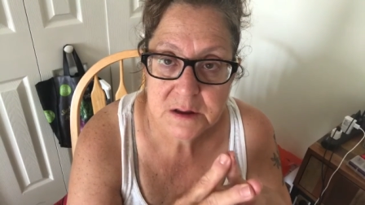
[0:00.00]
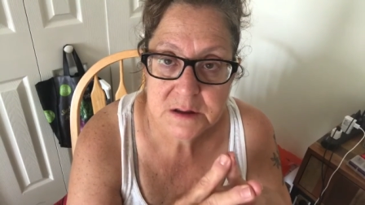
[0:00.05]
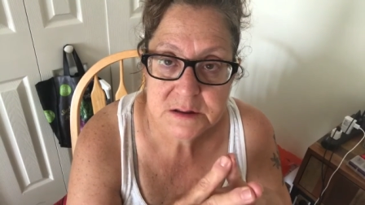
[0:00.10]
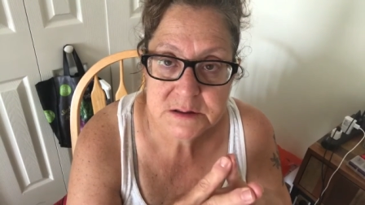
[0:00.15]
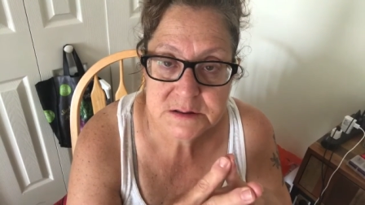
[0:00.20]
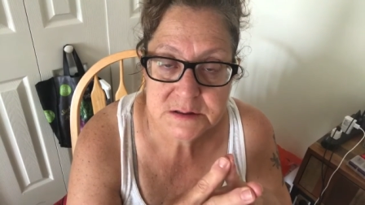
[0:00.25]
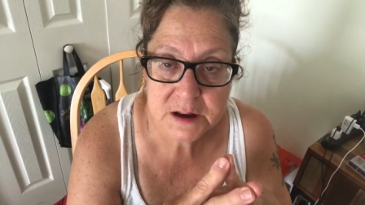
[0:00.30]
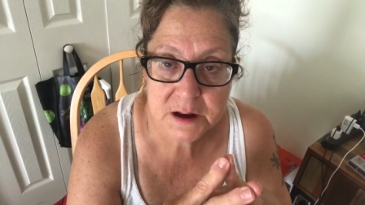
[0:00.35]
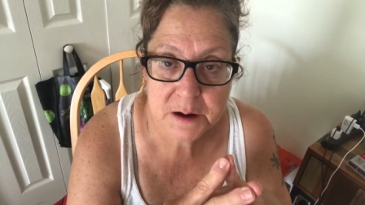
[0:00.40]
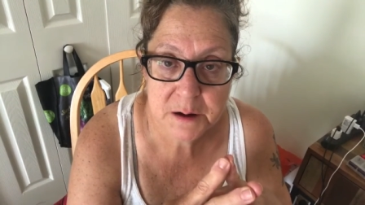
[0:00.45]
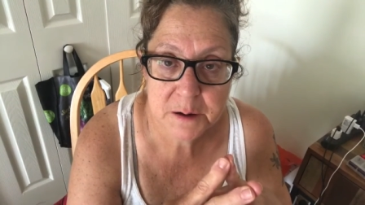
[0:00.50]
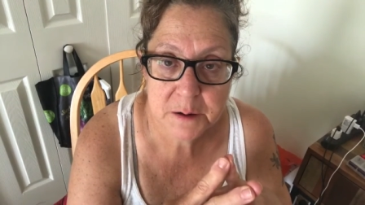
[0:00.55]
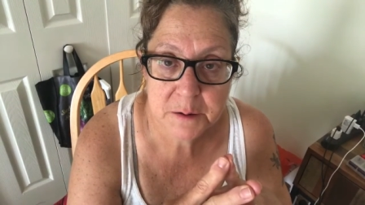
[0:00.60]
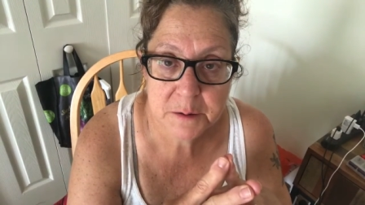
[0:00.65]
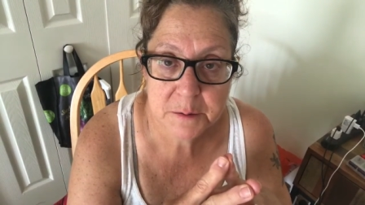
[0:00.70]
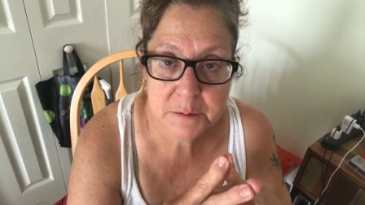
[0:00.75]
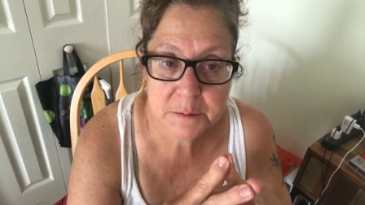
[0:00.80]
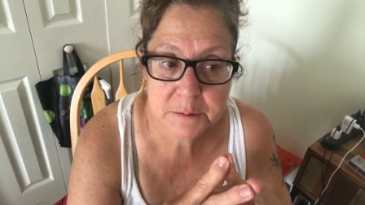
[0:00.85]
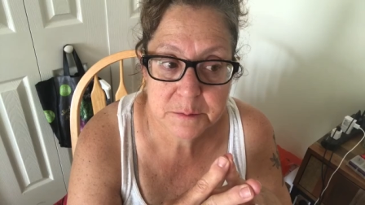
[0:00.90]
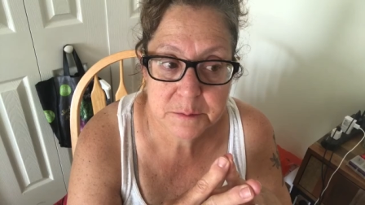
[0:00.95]

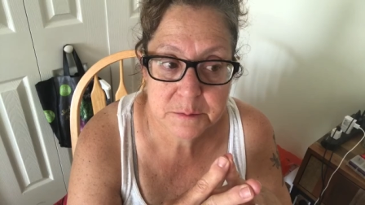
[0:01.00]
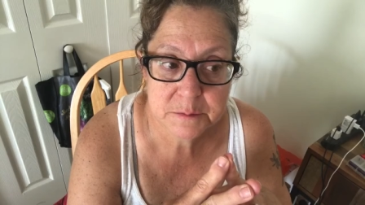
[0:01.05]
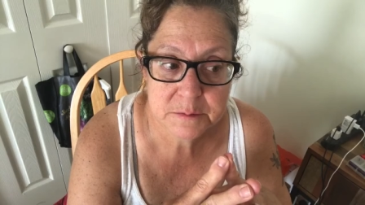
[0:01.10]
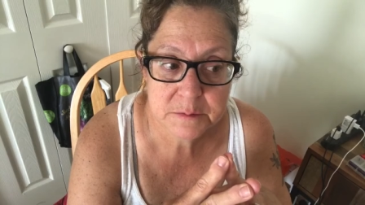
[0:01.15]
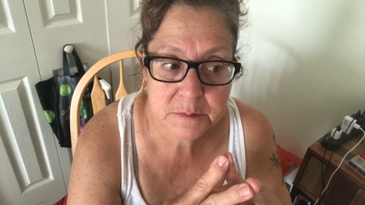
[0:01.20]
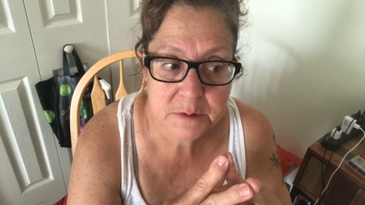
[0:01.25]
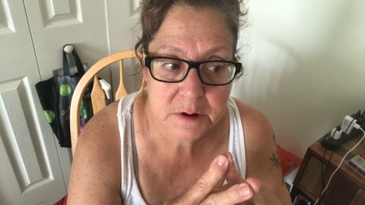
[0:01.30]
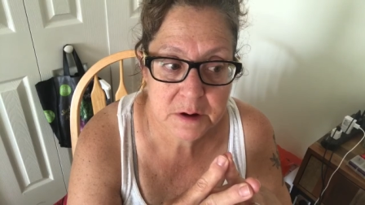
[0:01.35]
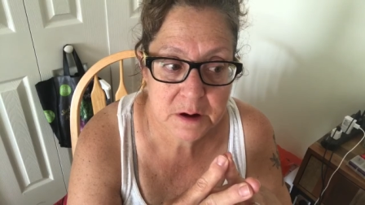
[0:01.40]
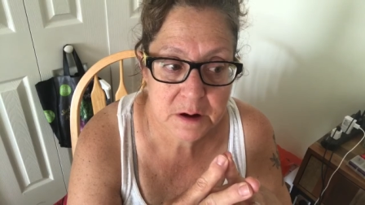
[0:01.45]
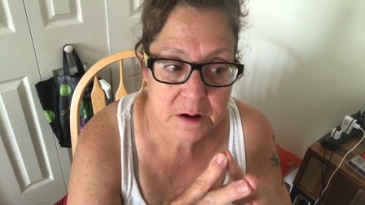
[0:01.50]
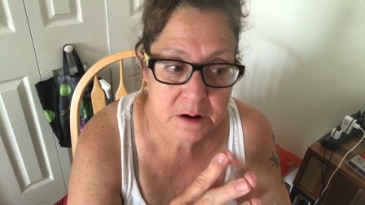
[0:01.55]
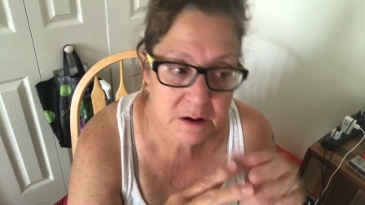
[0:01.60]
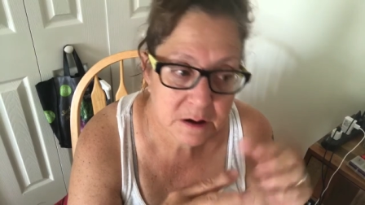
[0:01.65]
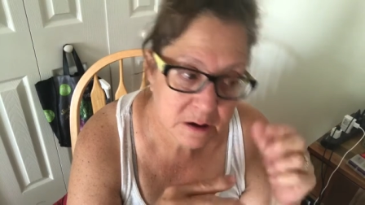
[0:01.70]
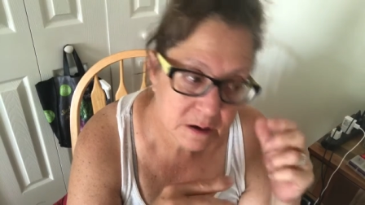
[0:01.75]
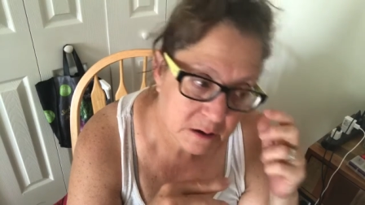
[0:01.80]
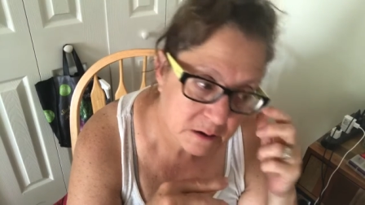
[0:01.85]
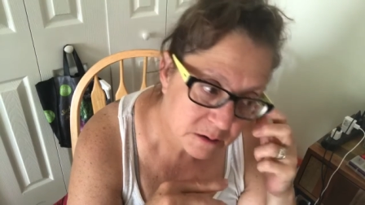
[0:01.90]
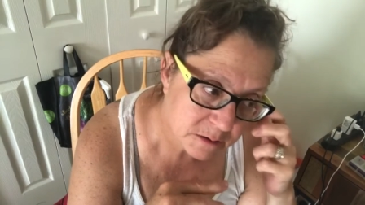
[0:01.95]
some,
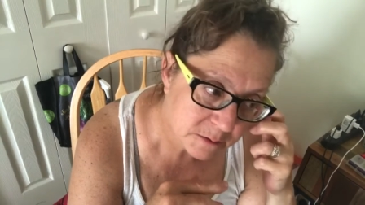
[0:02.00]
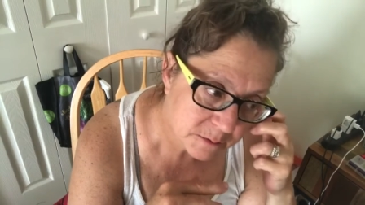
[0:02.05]
uh,